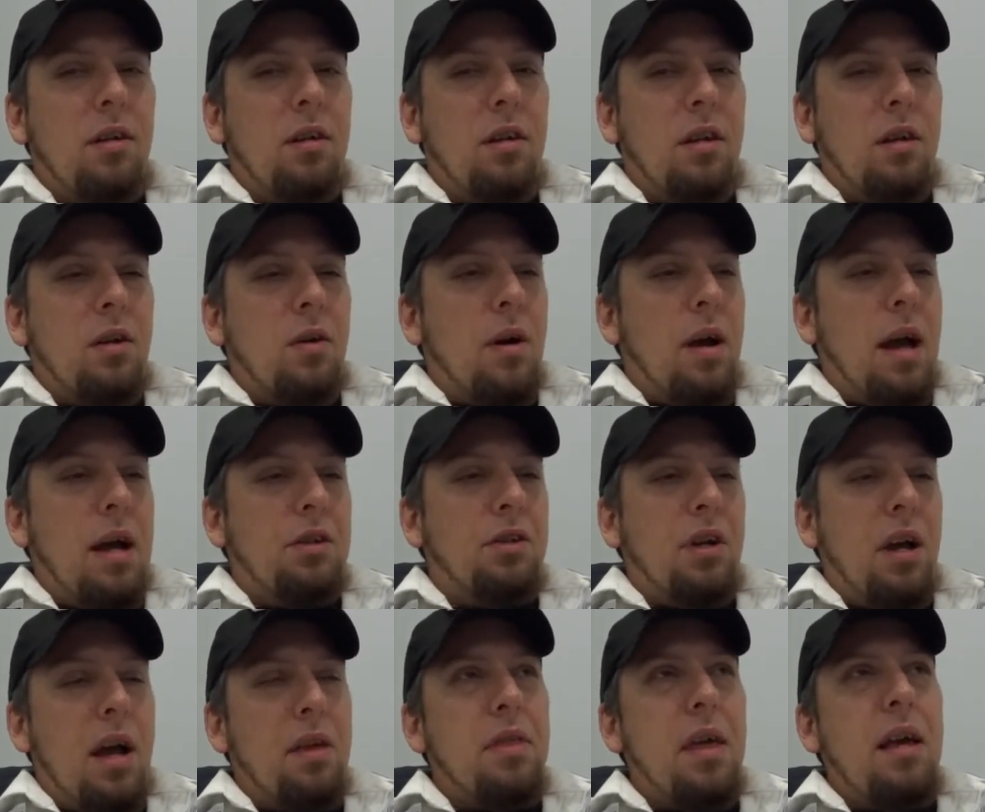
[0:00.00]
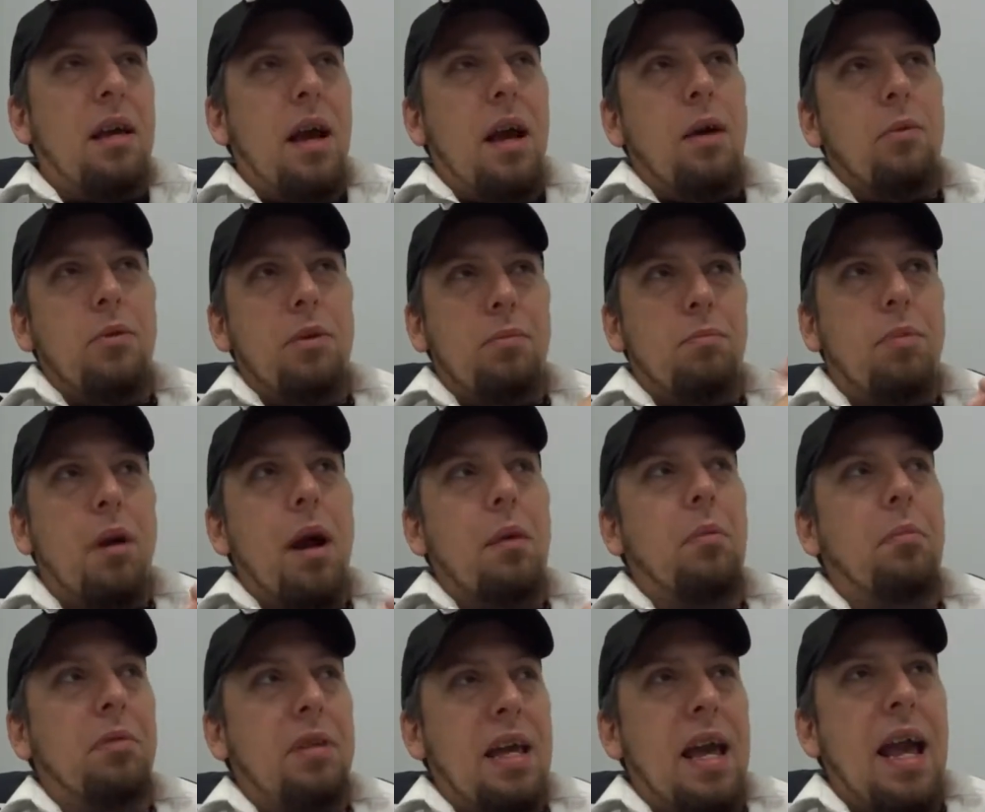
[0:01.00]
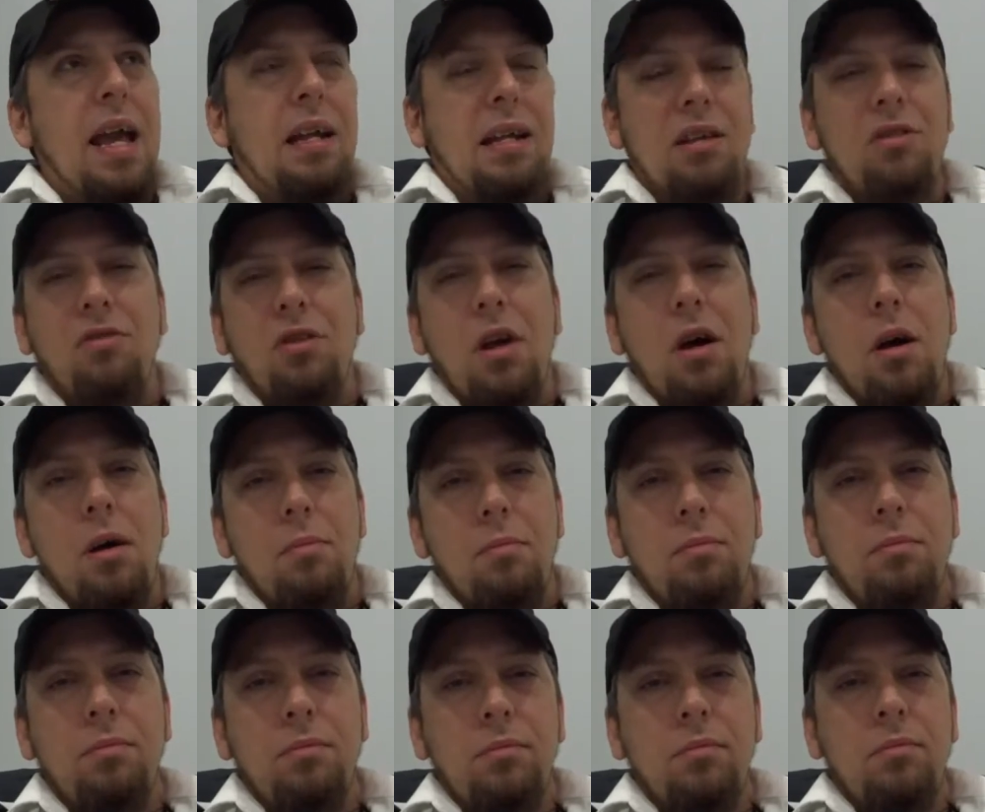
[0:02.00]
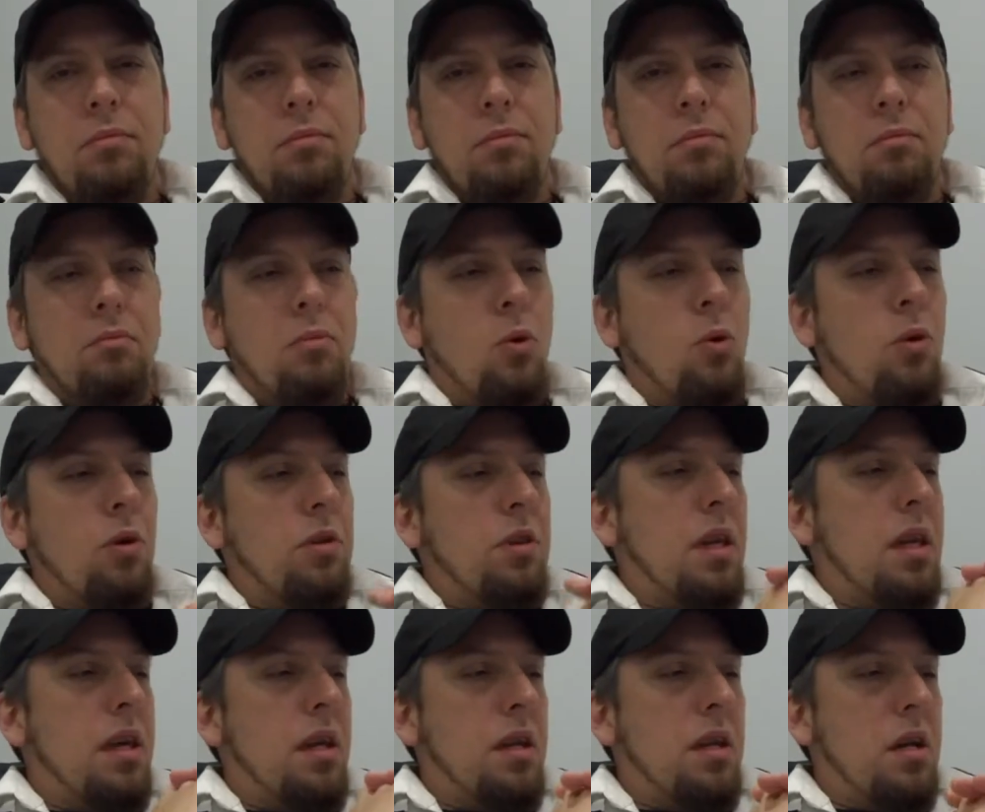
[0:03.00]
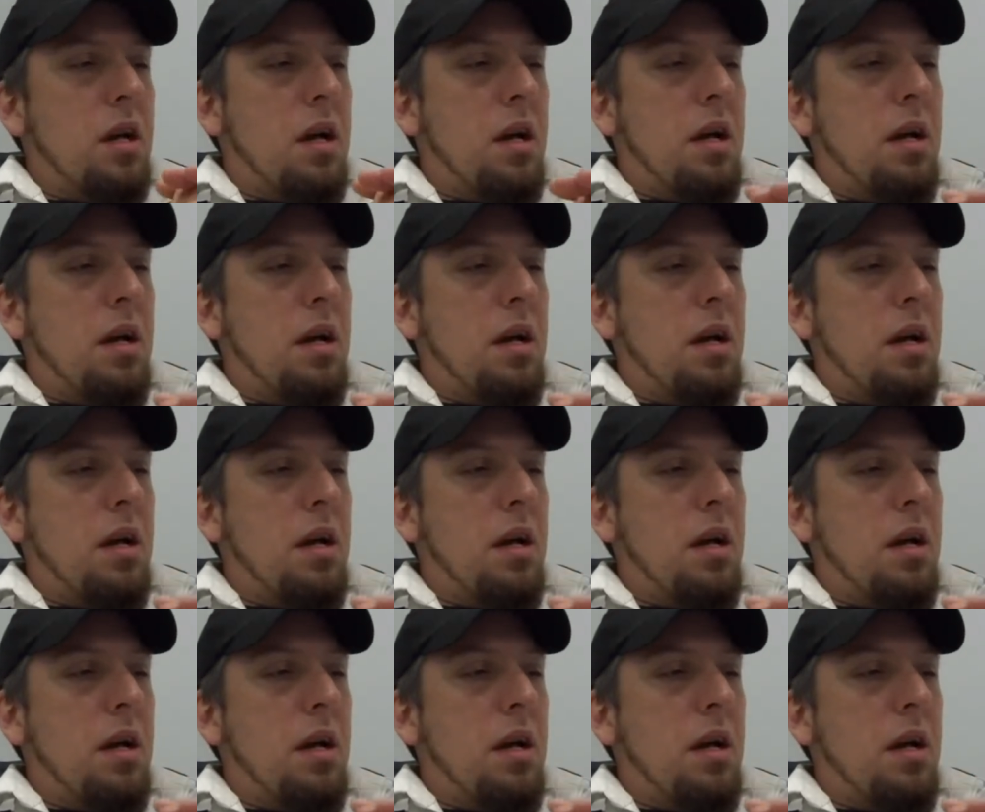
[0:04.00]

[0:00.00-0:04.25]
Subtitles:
You know, actually, I think I would probably hate Islam more than